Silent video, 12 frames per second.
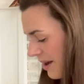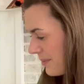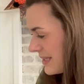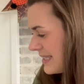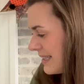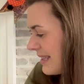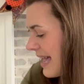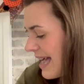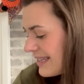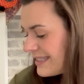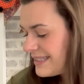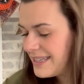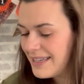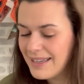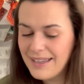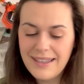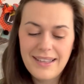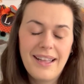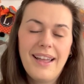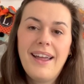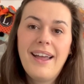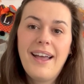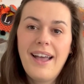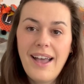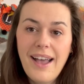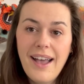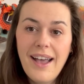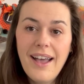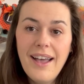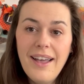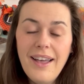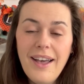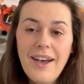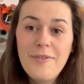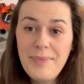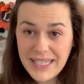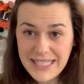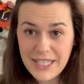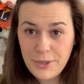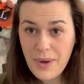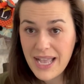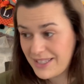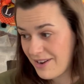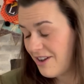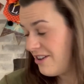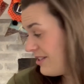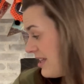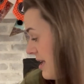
was the last of my Stitch West haul,